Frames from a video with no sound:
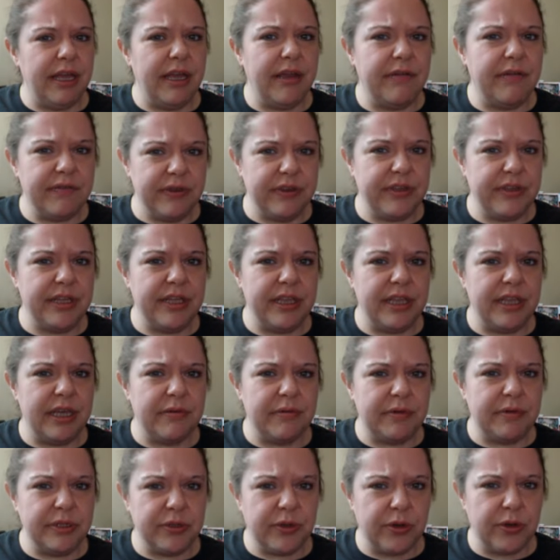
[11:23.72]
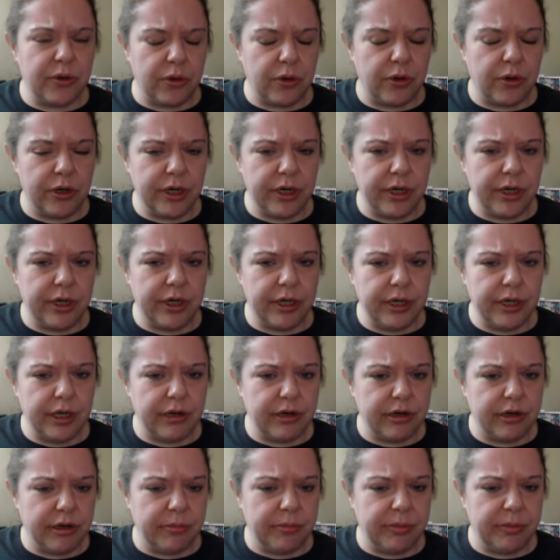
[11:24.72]
everything that was recorded
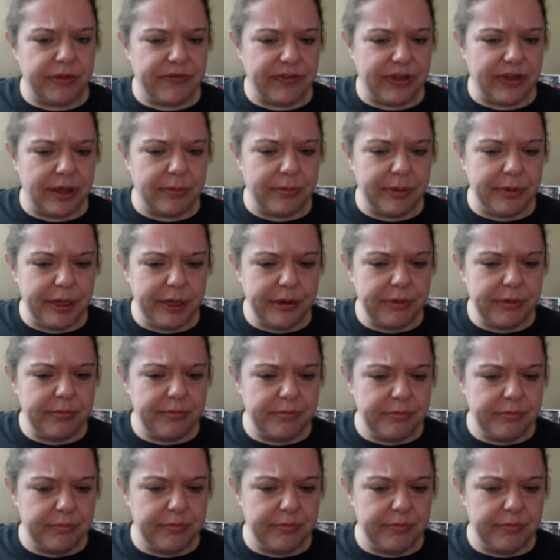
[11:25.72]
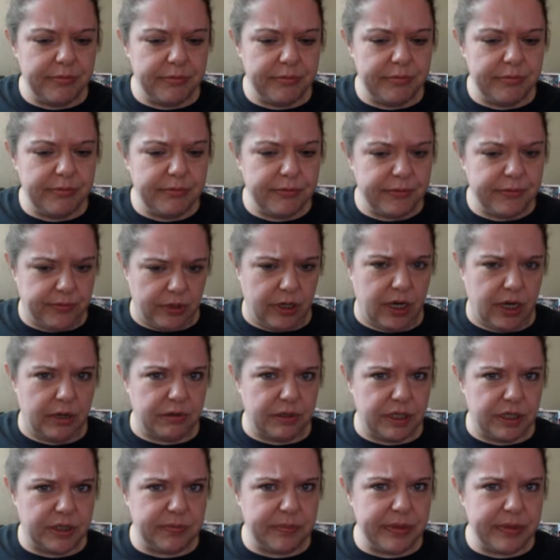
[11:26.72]
around my family, where I
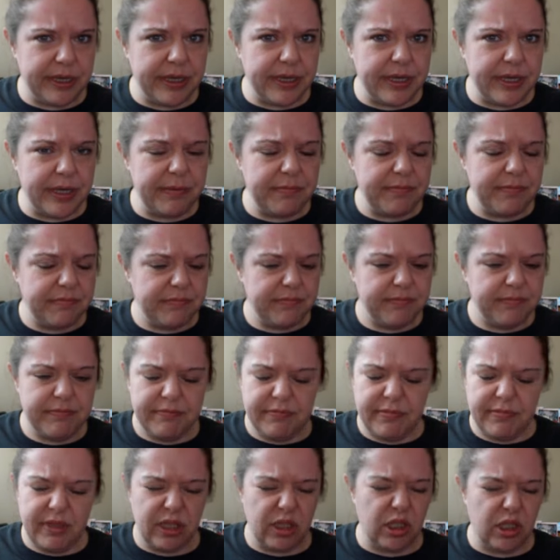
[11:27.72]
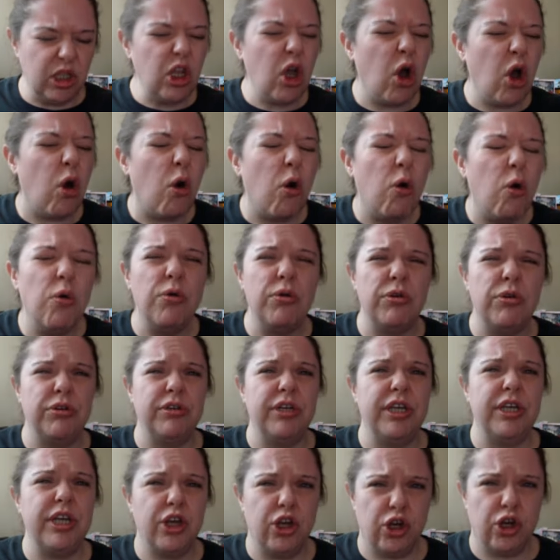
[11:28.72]
was speaking,
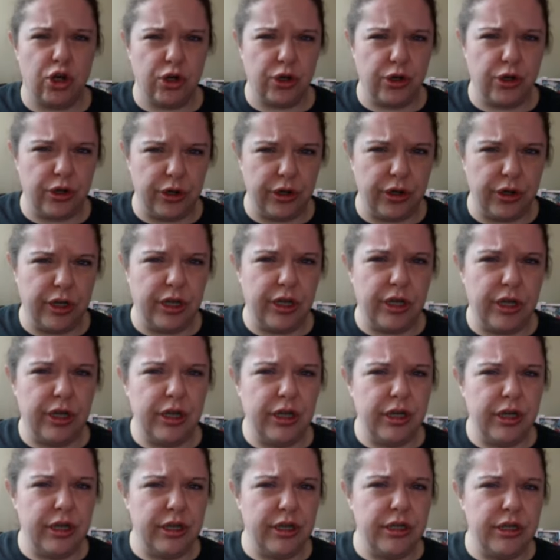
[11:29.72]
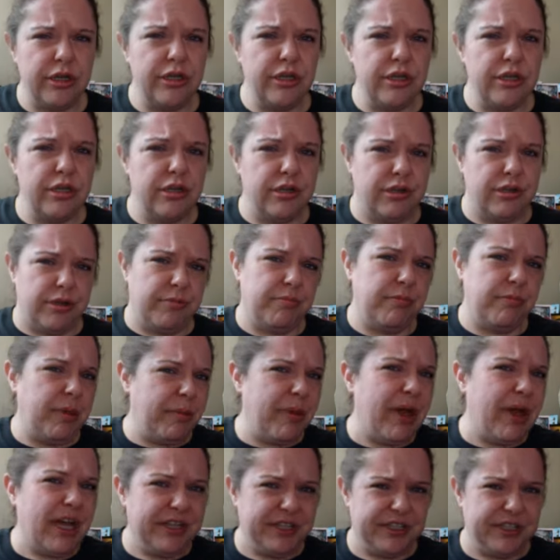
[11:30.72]
totally heard my
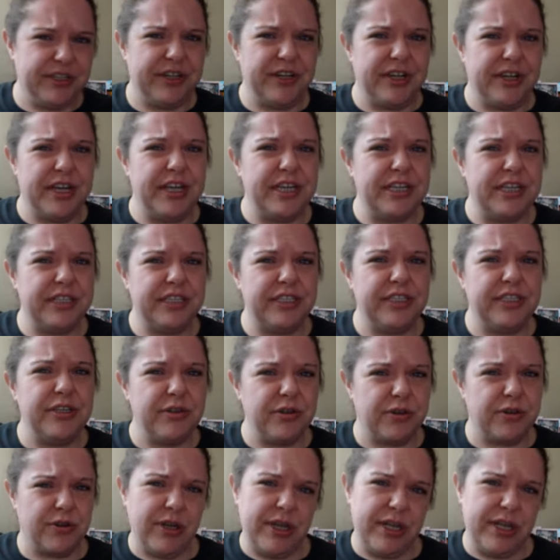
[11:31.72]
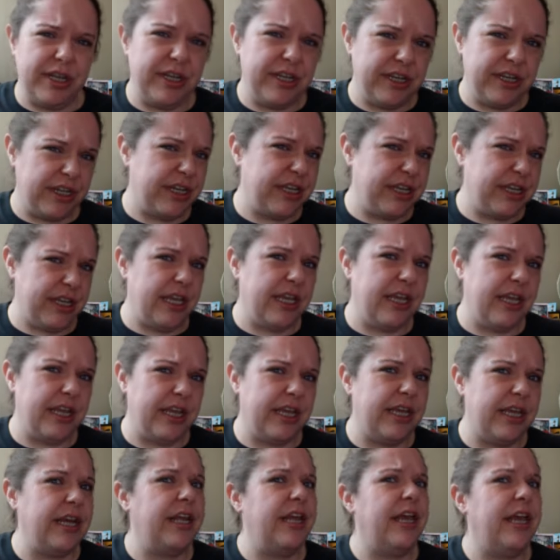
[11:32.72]
bastardized Ukrainian
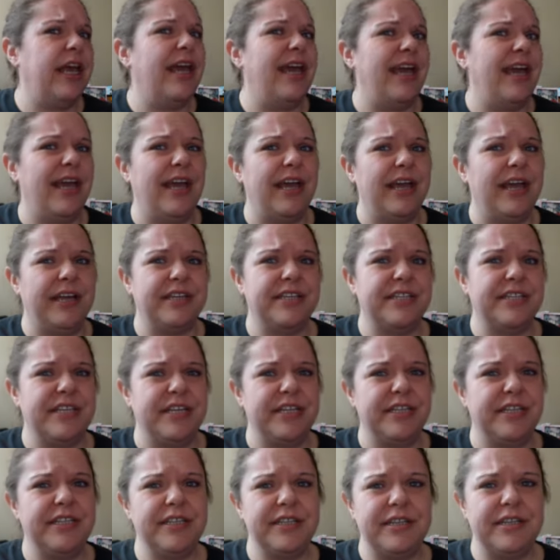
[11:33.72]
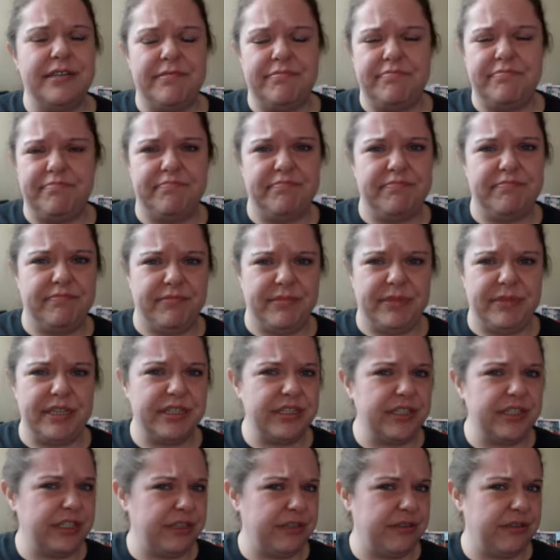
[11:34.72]
Canadian accent.
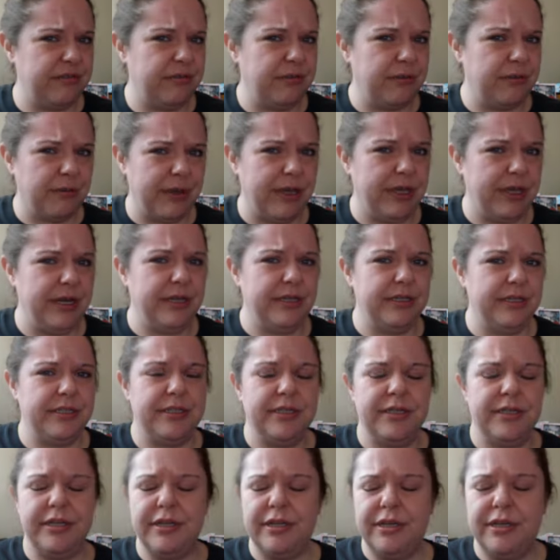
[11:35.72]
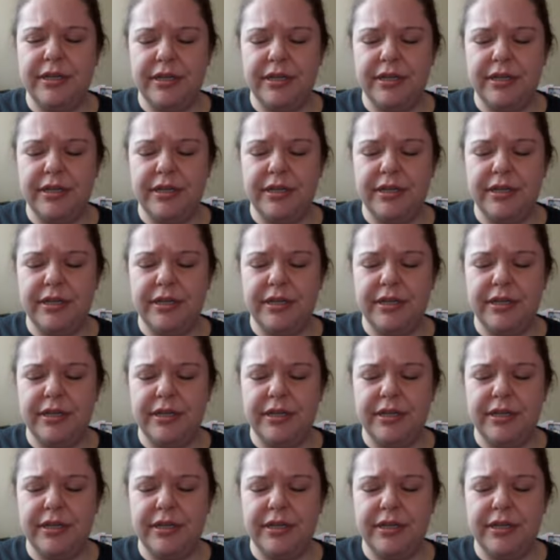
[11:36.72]
That's just the way it is,